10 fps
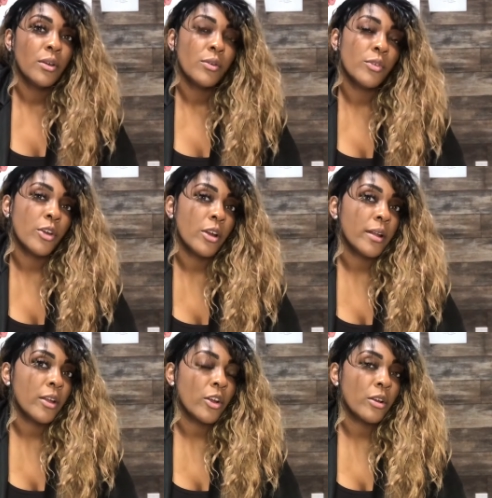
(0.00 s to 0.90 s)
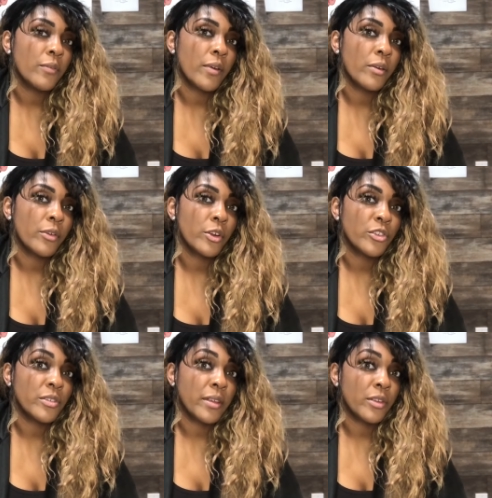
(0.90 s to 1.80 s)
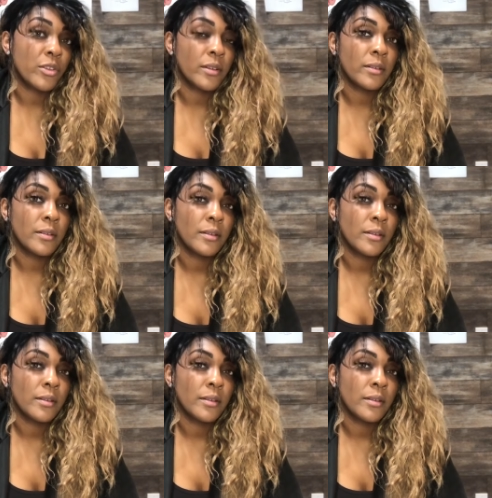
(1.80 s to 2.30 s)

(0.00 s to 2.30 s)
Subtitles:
regarding heart valve regurgitation.